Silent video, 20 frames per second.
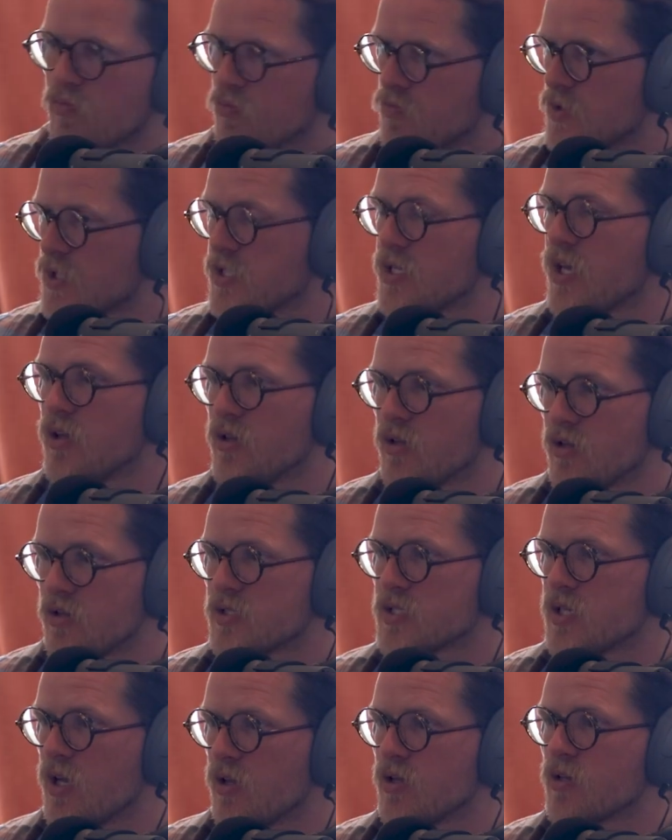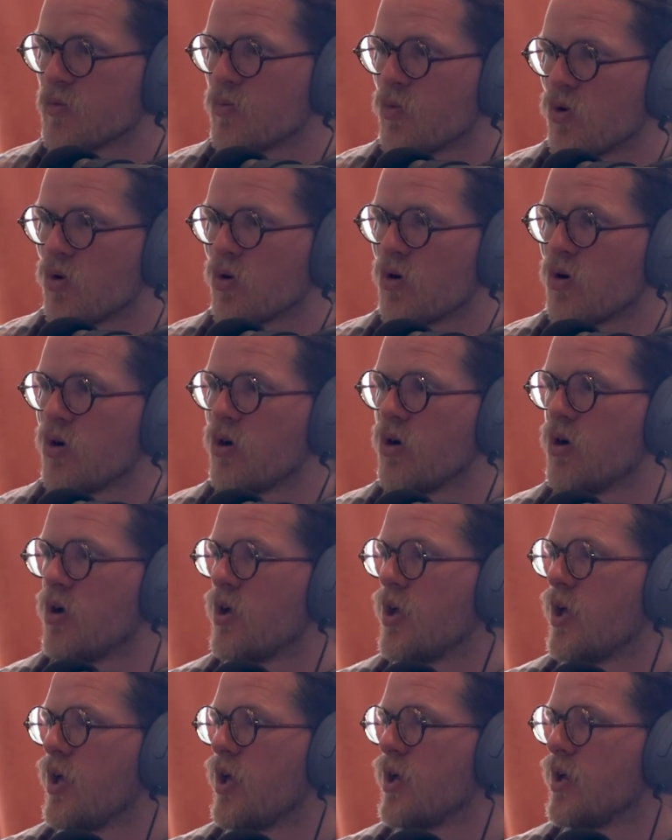selling more
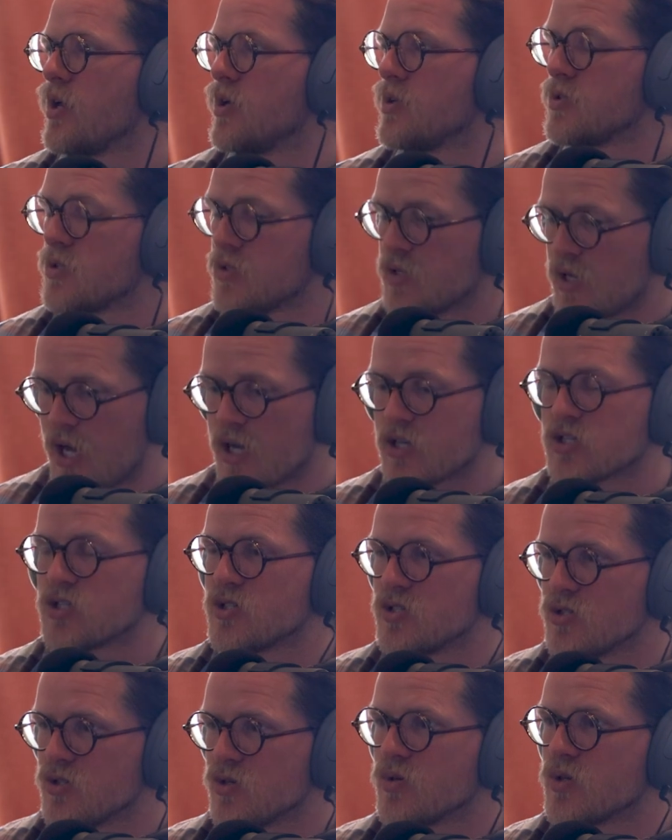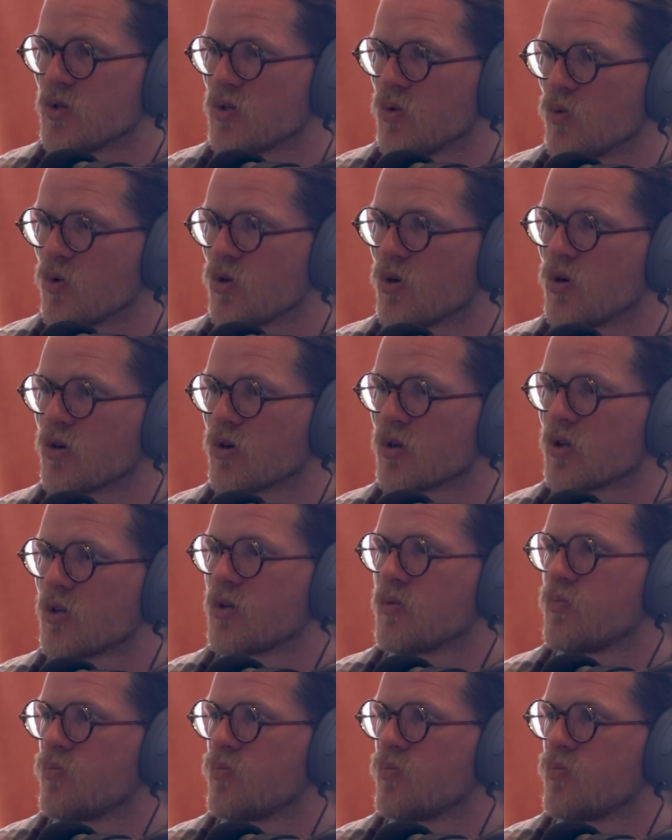and actually doing the work,